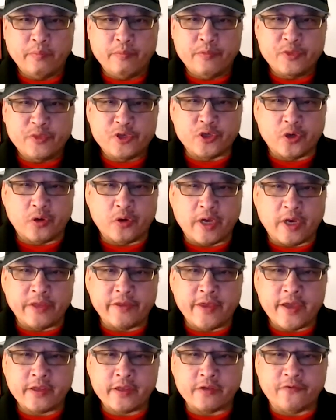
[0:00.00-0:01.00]
So I
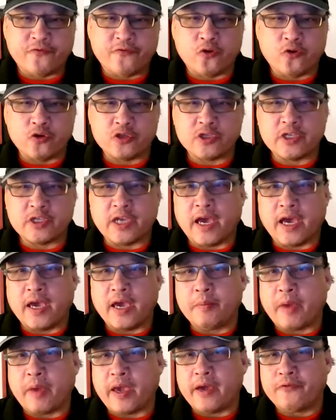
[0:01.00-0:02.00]
think the first
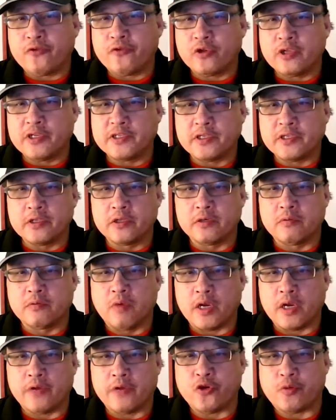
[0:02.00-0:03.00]
time I ever listened to
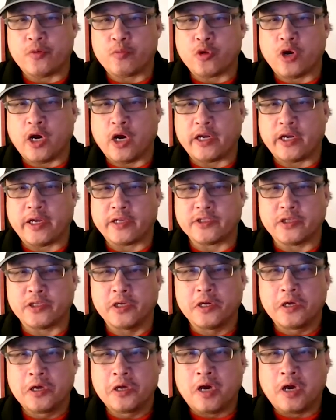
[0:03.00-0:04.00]
one of your products,
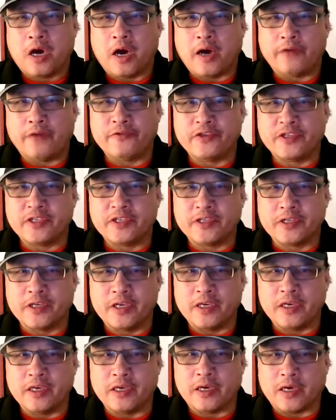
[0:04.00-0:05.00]

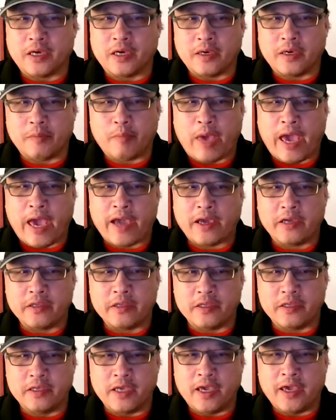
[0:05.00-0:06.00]
obviously back in
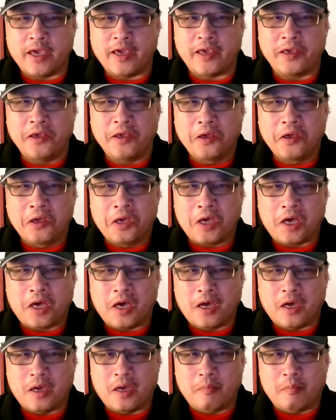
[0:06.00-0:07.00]
the day,
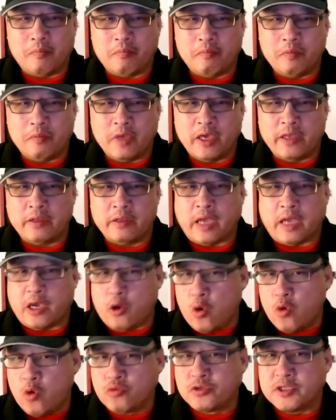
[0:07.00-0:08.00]
and I
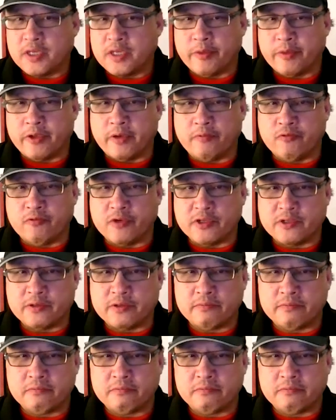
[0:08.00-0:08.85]
owned some of them, was